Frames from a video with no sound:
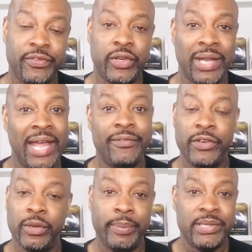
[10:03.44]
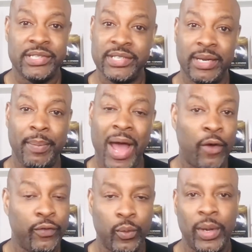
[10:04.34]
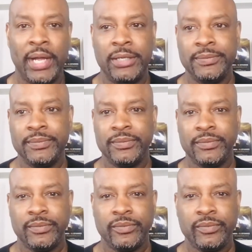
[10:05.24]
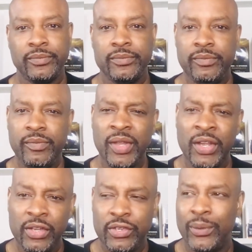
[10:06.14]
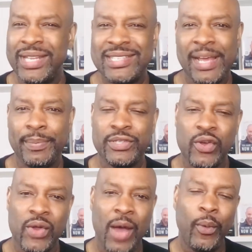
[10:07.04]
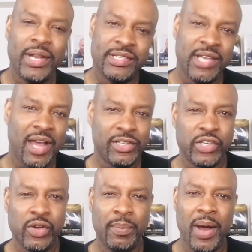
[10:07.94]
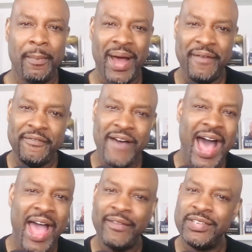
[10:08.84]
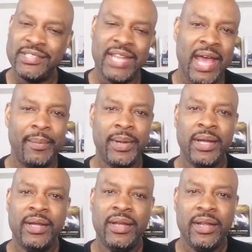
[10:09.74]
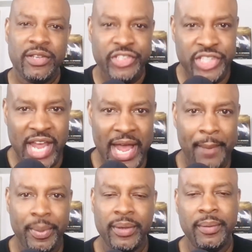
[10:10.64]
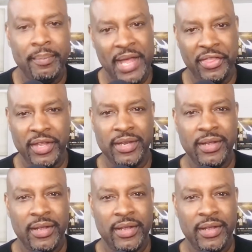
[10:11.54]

your life and your business in a powerful way. So, in this episode, I want to talk to you about my five step champ method.